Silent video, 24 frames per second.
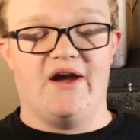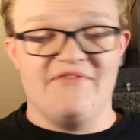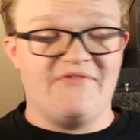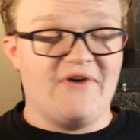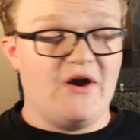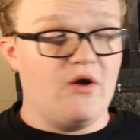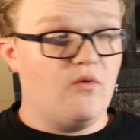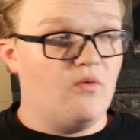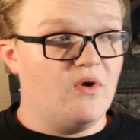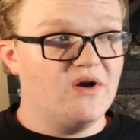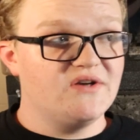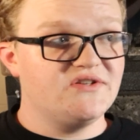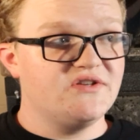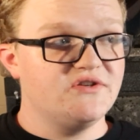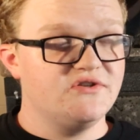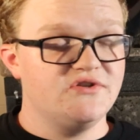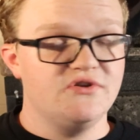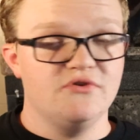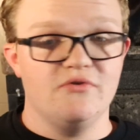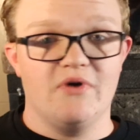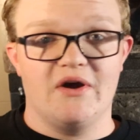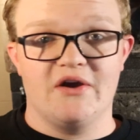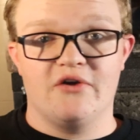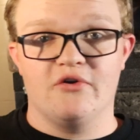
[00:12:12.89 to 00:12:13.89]
If I wanted
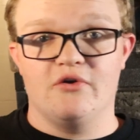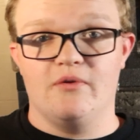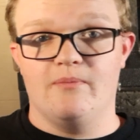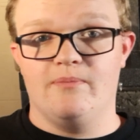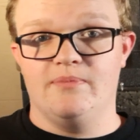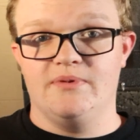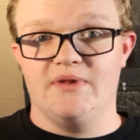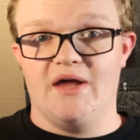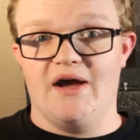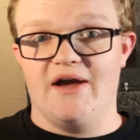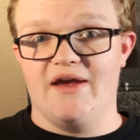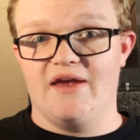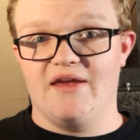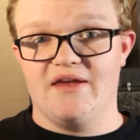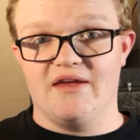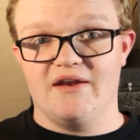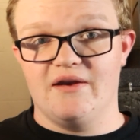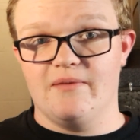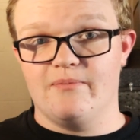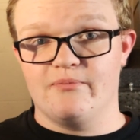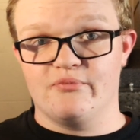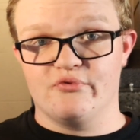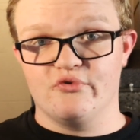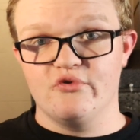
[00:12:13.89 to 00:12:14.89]
to, I could apply and
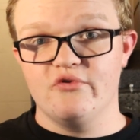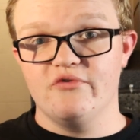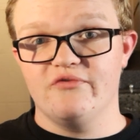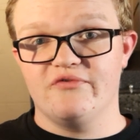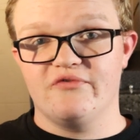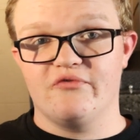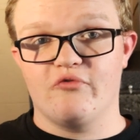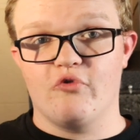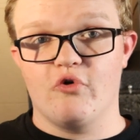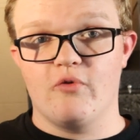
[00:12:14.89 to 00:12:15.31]
get approved